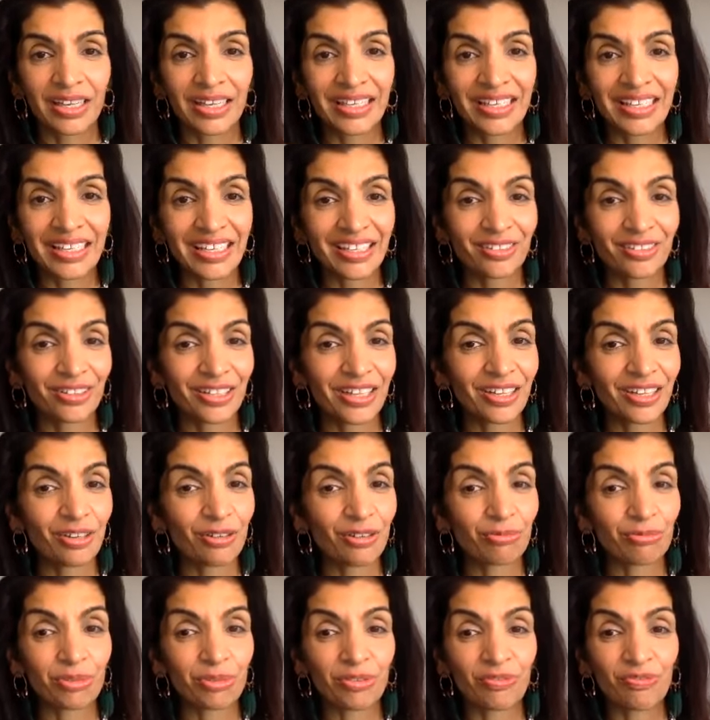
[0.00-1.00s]
Heal
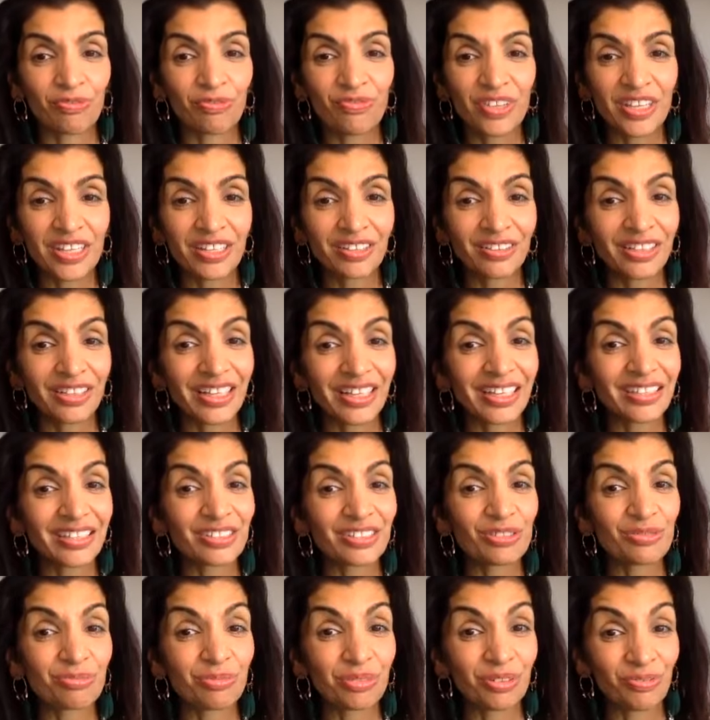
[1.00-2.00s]
it, reveal
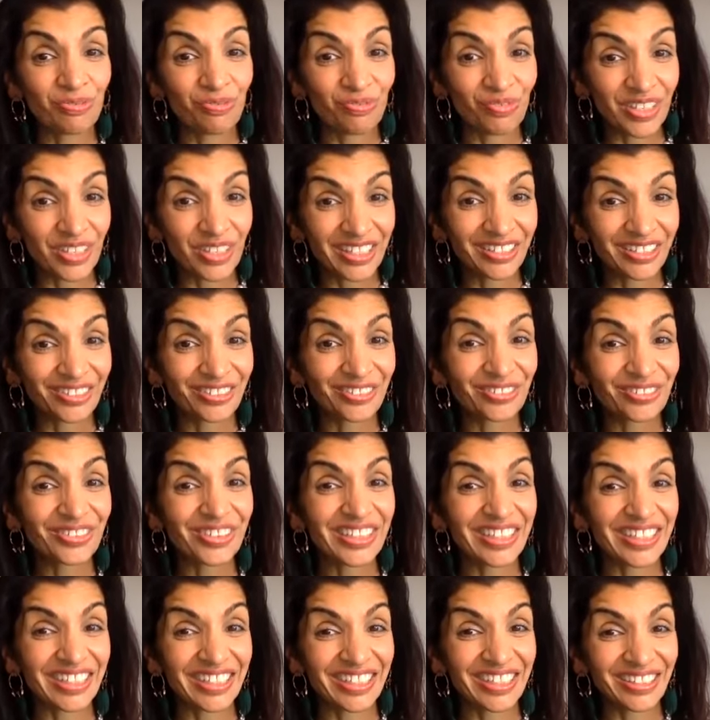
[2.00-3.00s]
it,
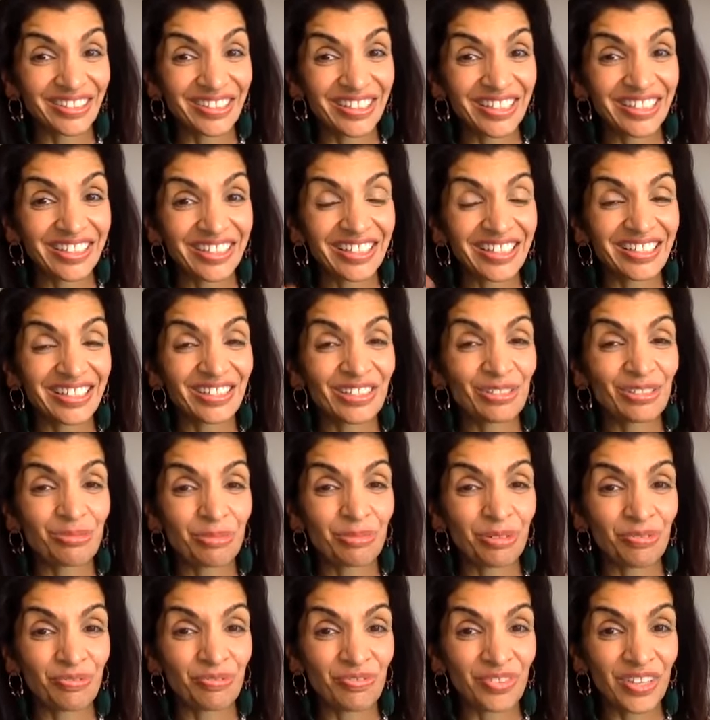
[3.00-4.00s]
reveal. Healing is
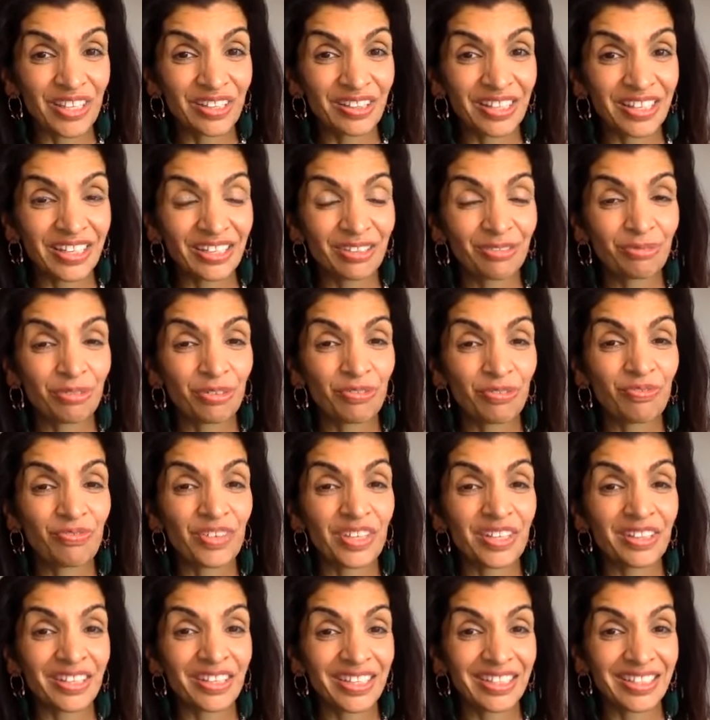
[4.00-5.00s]
revealing,
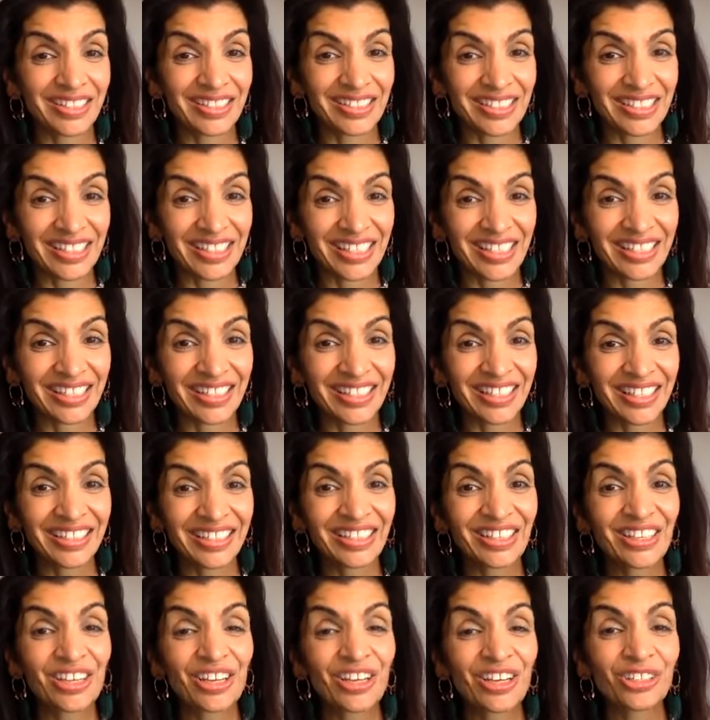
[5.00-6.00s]
revealing is
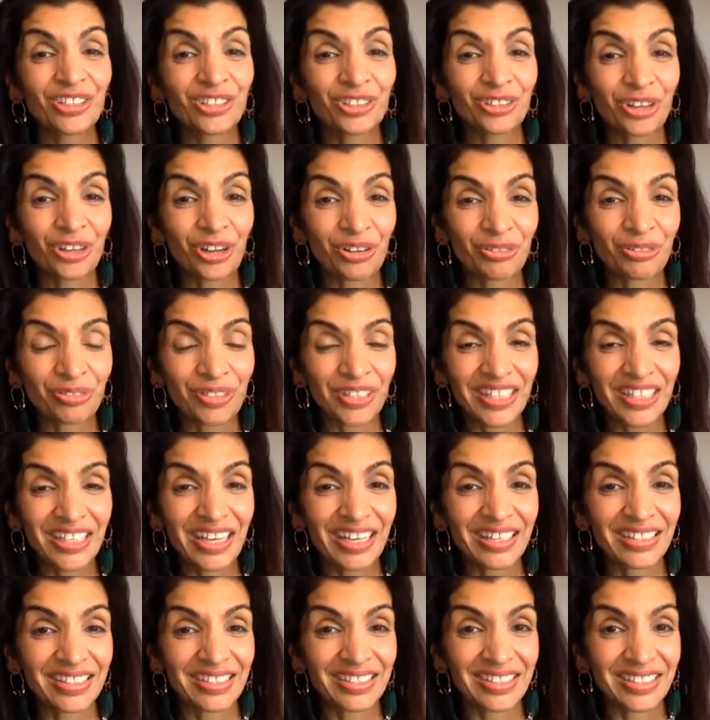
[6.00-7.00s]
healing. You're only
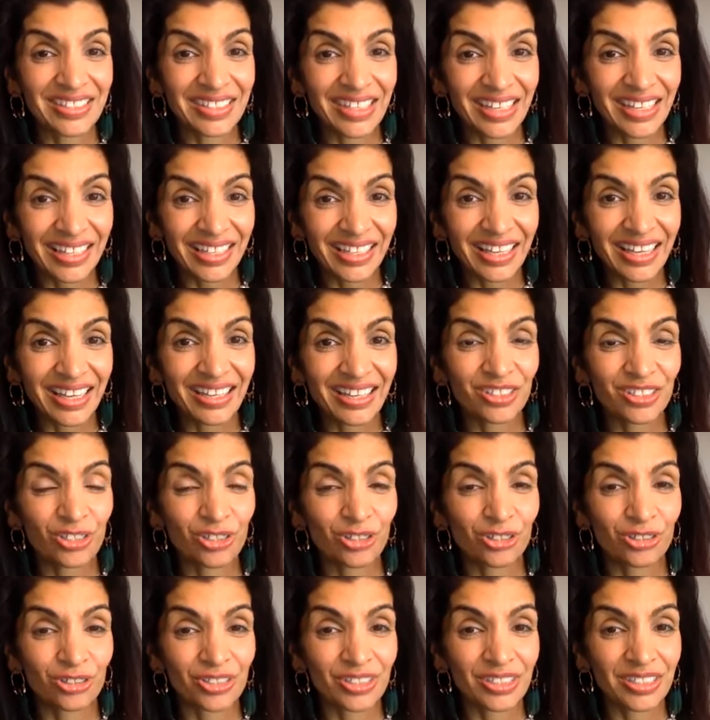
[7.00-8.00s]
as sick as
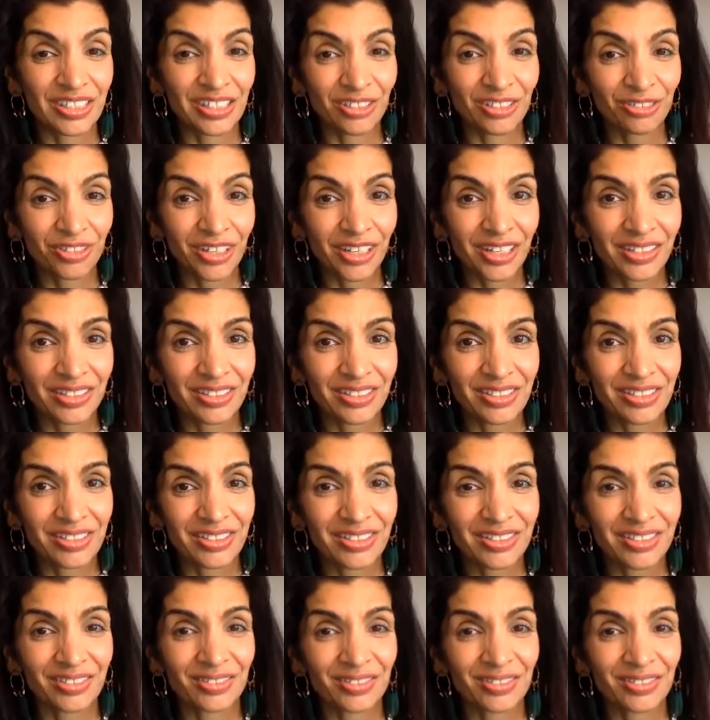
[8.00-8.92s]
your secrets.